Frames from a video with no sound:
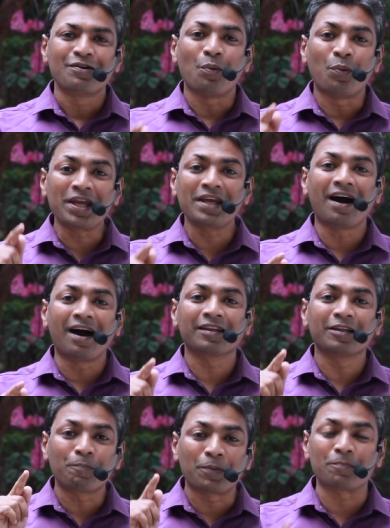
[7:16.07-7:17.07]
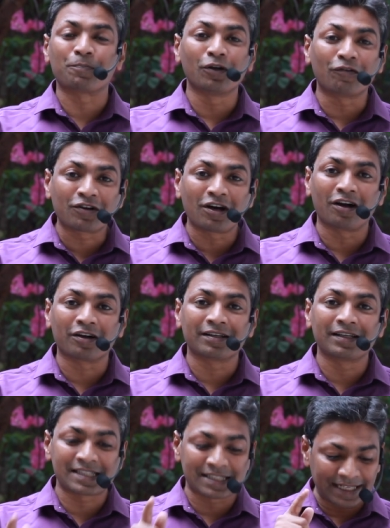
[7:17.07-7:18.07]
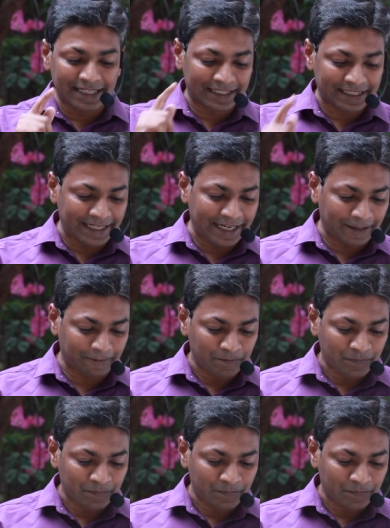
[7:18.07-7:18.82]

we are the people of God. Let's read that again.